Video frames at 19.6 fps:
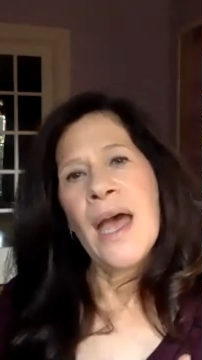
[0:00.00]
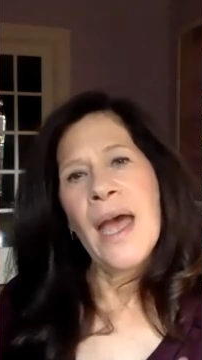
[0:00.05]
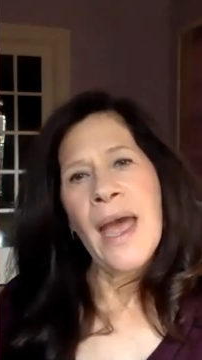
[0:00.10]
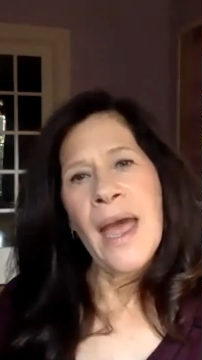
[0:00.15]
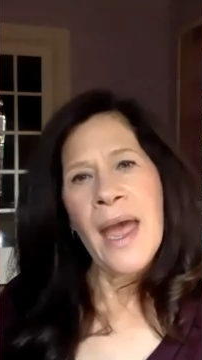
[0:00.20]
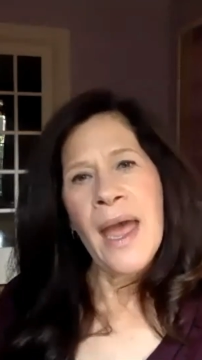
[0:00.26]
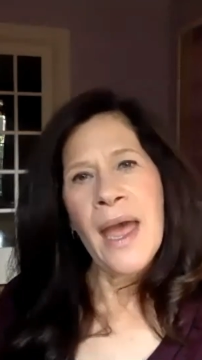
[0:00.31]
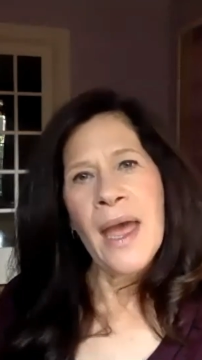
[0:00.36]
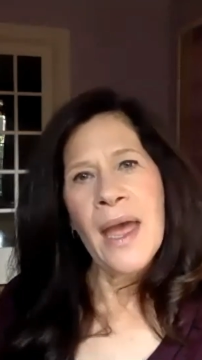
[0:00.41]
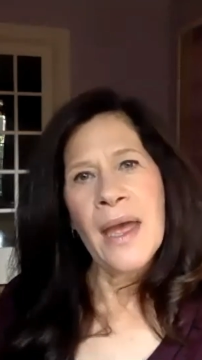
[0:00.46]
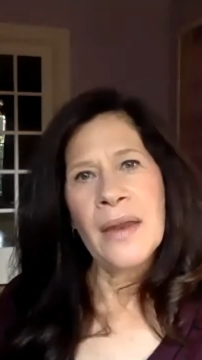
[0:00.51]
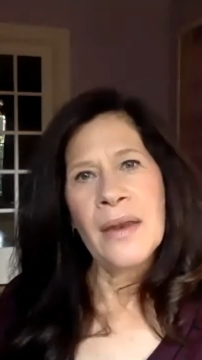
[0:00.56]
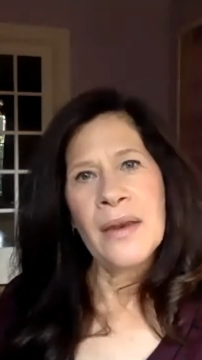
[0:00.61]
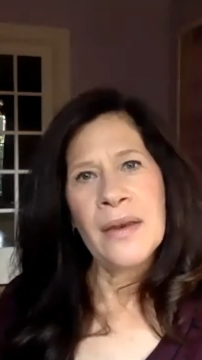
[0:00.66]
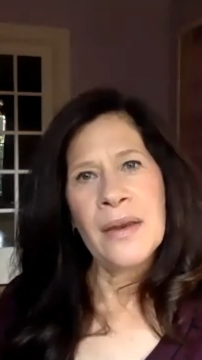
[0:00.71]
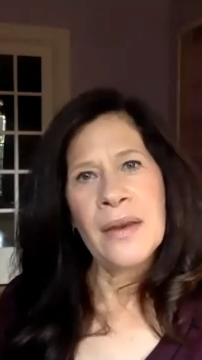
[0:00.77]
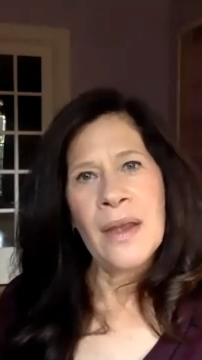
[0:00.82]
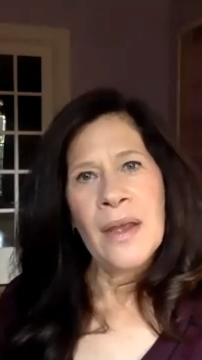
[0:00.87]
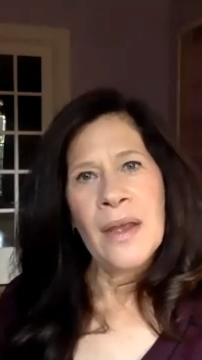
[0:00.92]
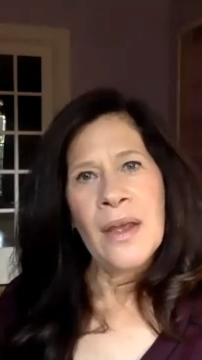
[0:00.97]

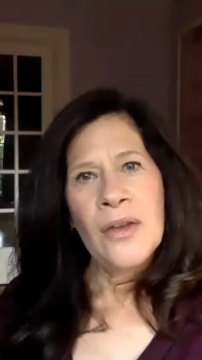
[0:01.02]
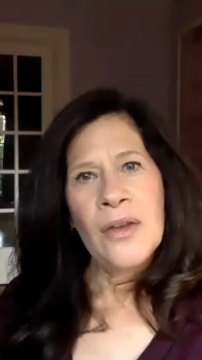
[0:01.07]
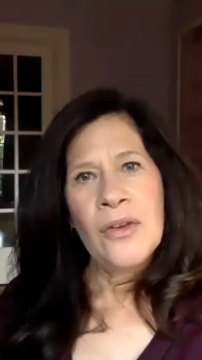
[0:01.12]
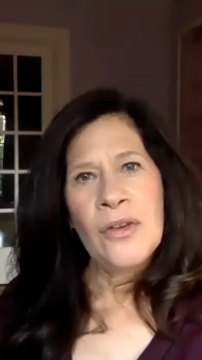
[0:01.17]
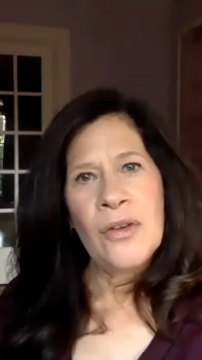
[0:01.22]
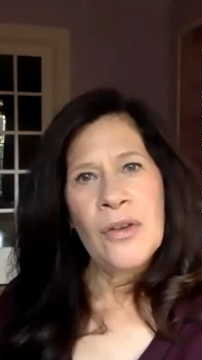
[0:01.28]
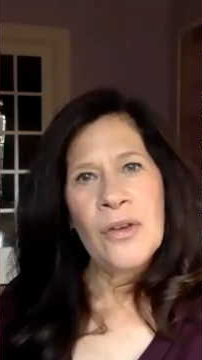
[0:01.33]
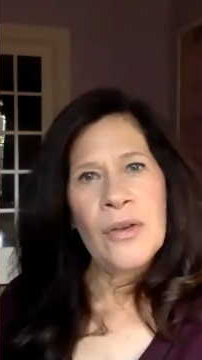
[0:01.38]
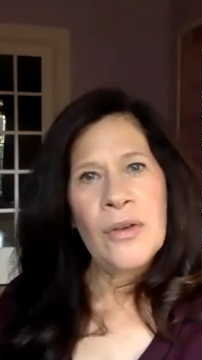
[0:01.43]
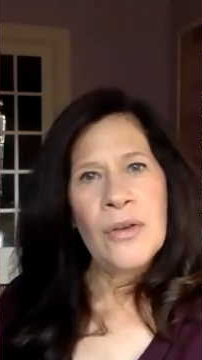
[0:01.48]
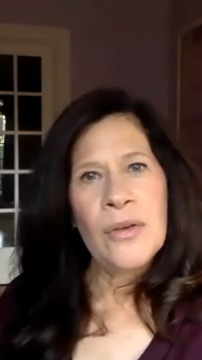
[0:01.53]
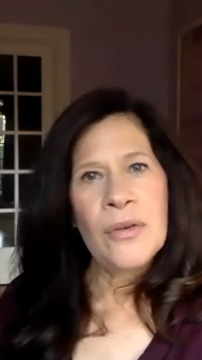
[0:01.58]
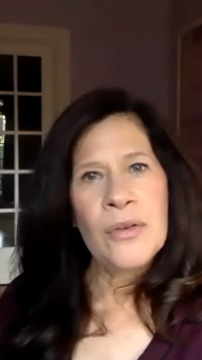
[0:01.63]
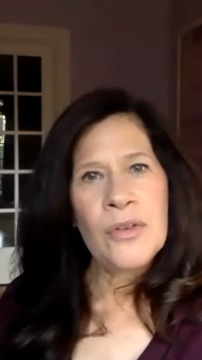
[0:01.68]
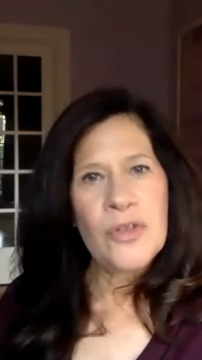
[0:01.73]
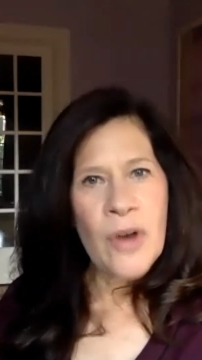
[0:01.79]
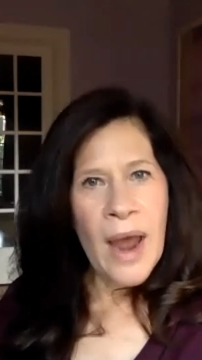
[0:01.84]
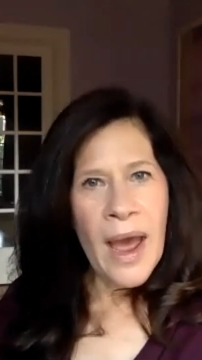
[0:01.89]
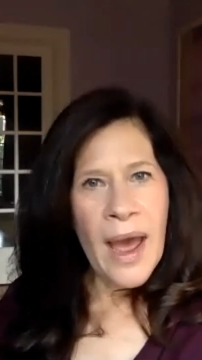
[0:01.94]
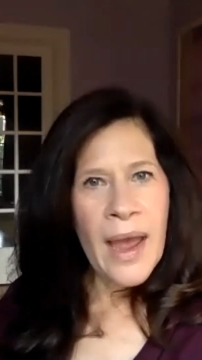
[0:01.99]
and to
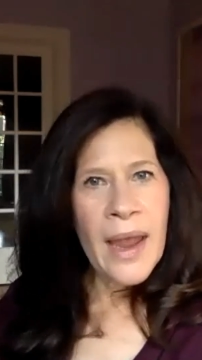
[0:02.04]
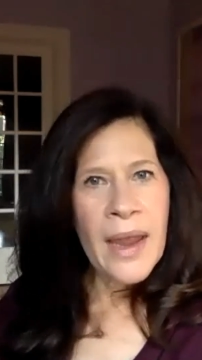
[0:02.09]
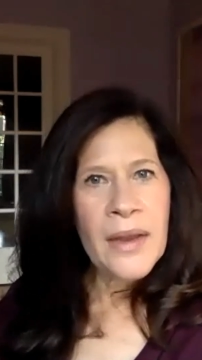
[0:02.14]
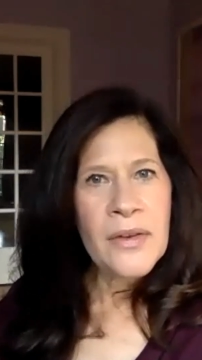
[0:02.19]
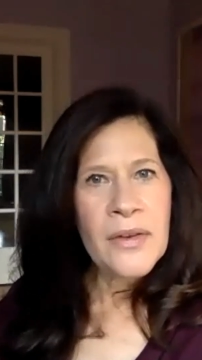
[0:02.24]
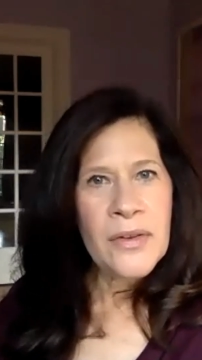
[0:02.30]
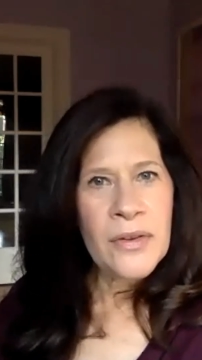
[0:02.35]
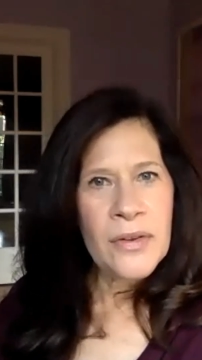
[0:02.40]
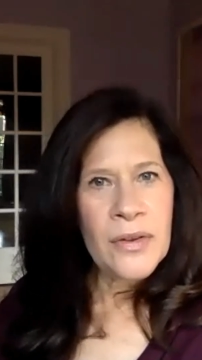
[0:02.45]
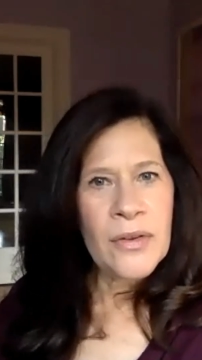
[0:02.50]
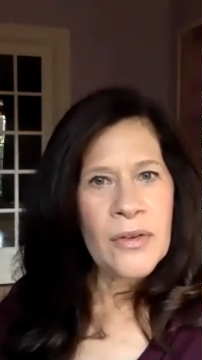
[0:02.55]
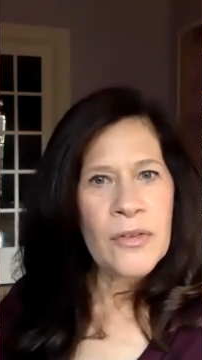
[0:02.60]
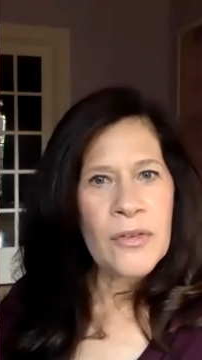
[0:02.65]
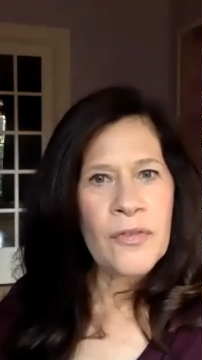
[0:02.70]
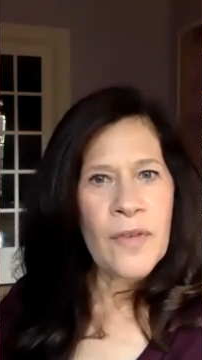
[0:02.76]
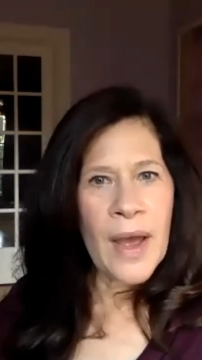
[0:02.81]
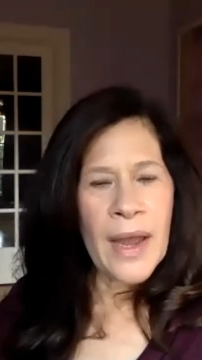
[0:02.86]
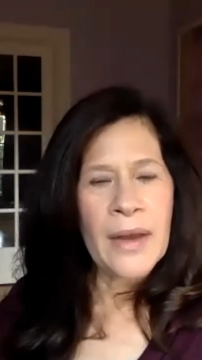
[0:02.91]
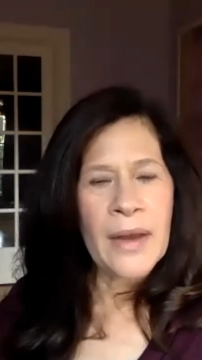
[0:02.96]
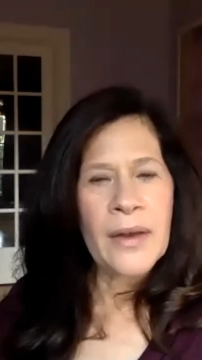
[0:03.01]
try to
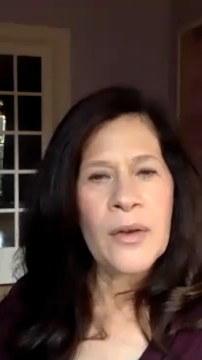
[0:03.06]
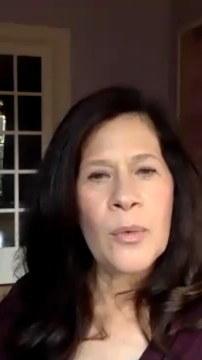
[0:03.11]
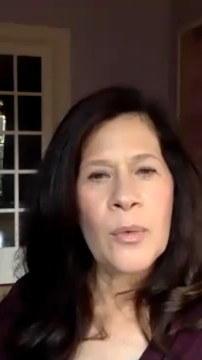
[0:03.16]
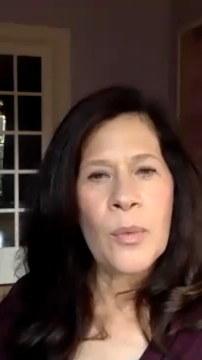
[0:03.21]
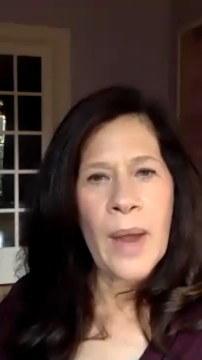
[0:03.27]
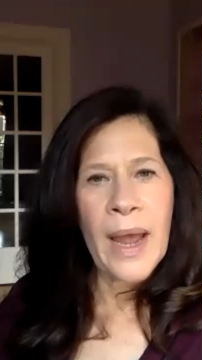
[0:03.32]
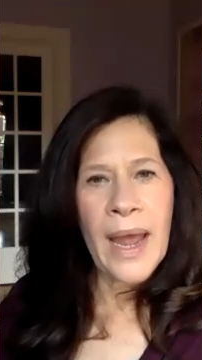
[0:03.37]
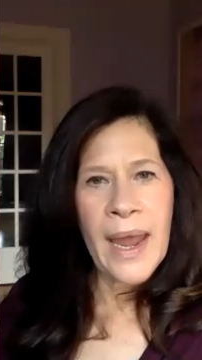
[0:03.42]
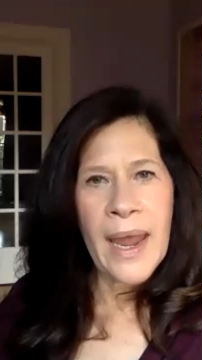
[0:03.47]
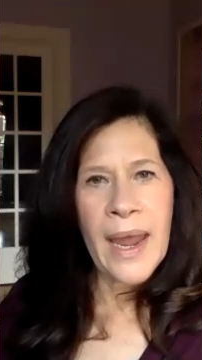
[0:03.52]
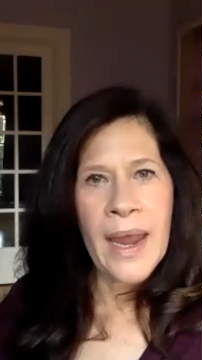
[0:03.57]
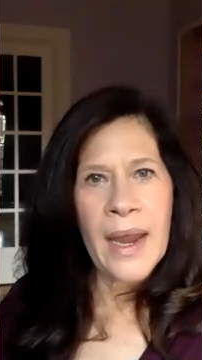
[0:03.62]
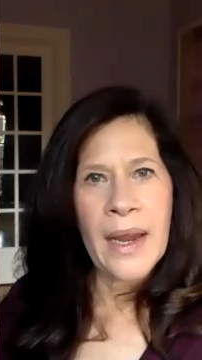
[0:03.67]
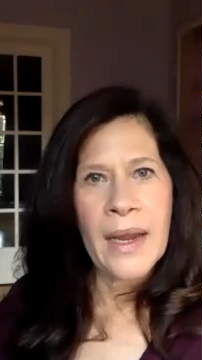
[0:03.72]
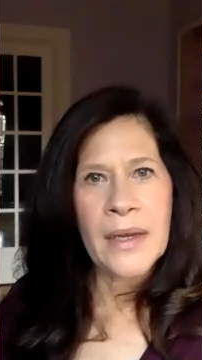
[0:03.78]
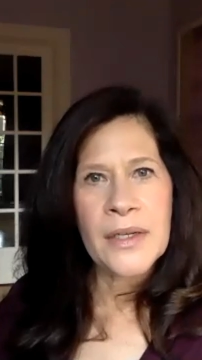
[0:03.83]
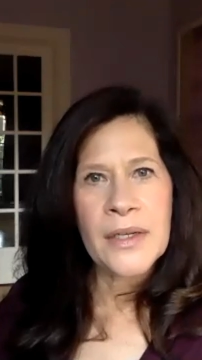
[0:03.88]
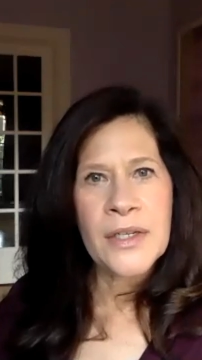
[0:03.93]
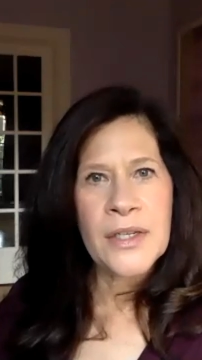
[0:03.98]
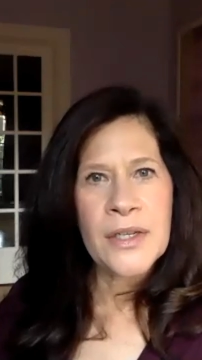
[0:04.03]
find a
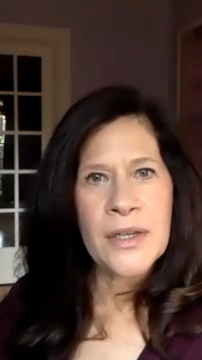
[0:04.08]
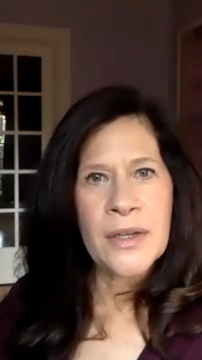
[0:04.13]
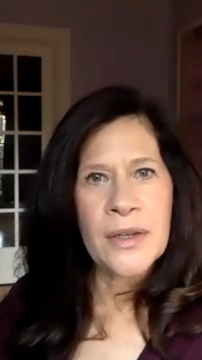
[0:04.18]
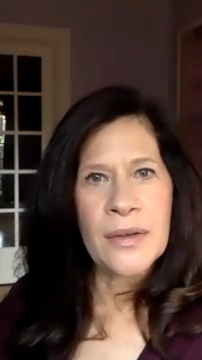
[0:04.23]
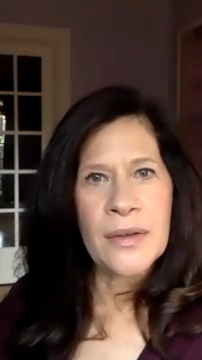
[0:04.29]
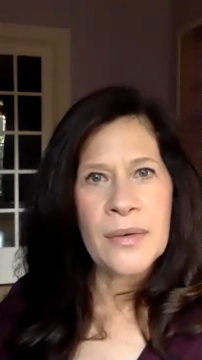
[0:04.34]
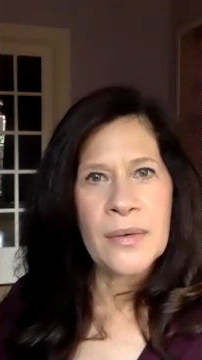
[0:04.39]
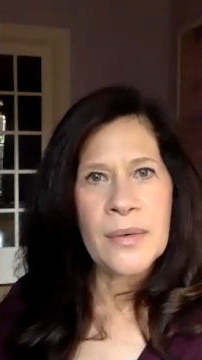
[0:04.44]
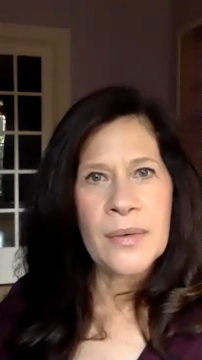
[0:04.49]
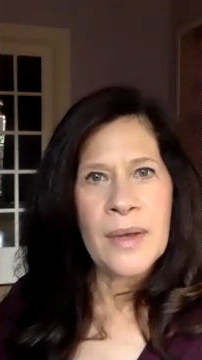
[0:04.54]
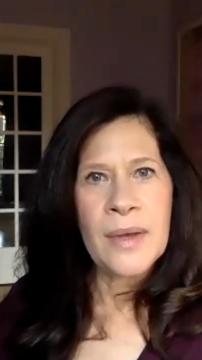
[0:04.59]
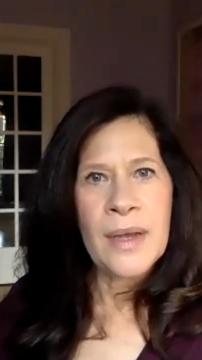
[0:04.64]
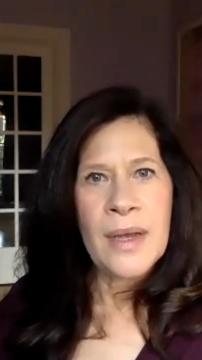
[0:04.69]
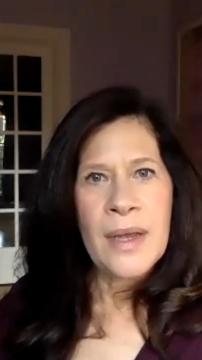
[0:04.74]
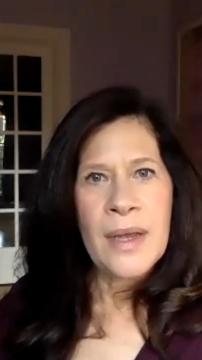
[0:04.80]
way to